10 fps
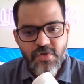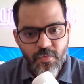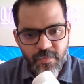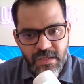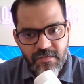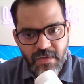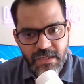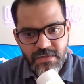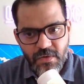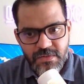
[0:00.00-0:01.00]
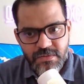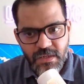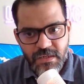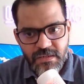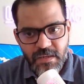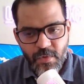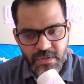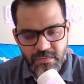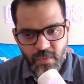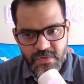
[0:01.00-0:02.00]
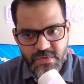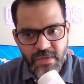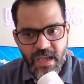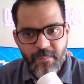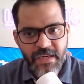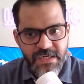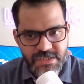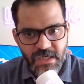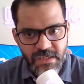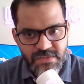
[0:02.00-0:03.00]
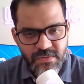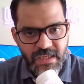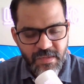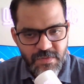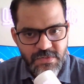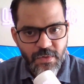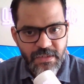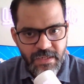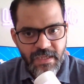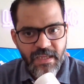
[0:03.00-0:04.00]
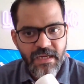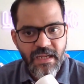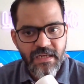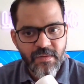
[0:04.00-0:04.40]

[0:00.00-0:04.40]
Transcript: so we i talked to her about what was going to happen and she understood that he was going to die and it,